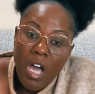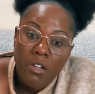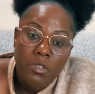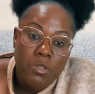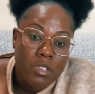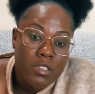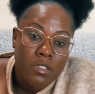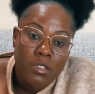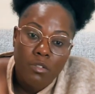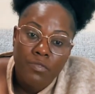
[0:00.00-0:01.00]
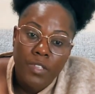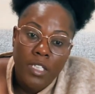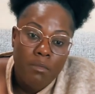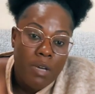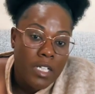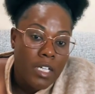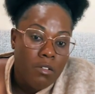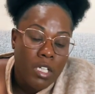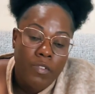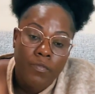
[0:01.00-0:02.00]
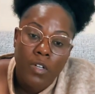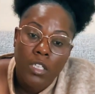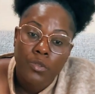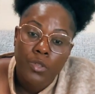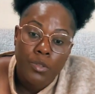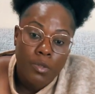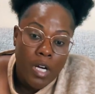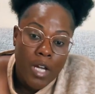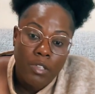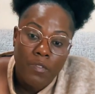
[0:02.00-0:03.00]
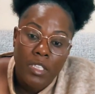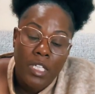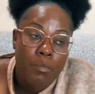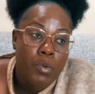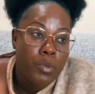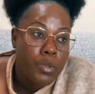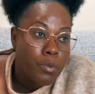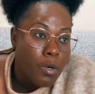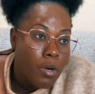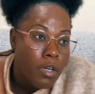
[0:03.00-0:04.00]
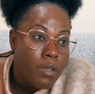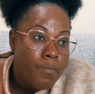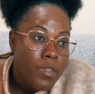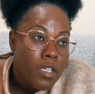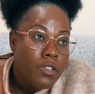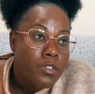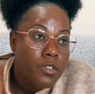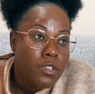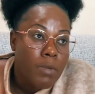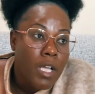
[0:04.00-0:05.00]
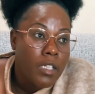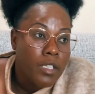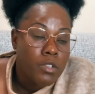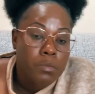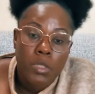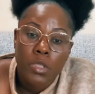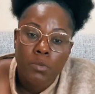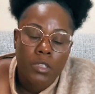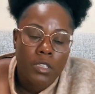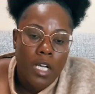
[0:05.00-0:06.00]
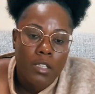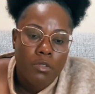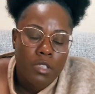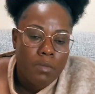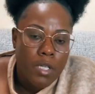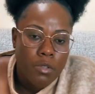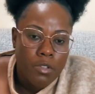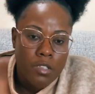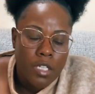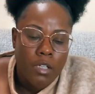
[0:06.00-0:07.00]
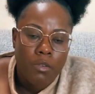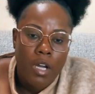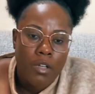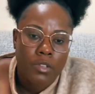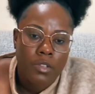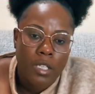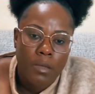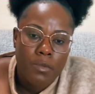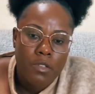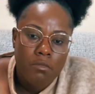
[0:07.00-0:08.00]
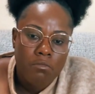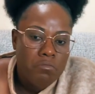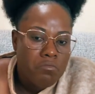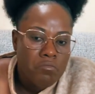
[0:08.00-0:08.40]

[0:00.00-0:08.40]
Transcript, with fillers: I don't trust no freaking body. I don't give a fuck who you are. I don't give a damn who you are. Excuse my language, but you will not cross my daughter's leg around your hips.